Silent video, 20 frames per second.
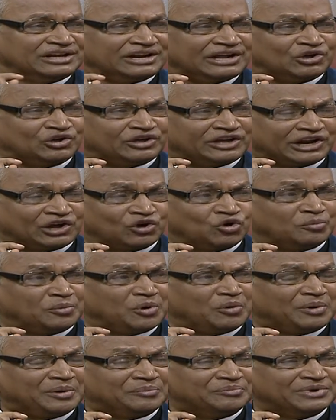uh
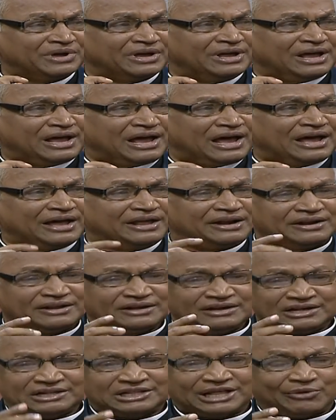Rehoboam
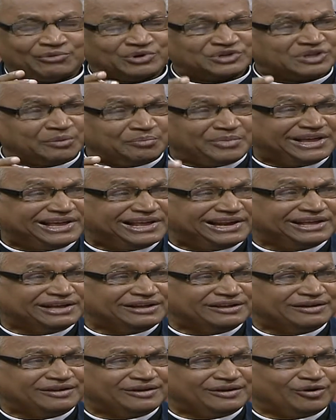and that was the beginning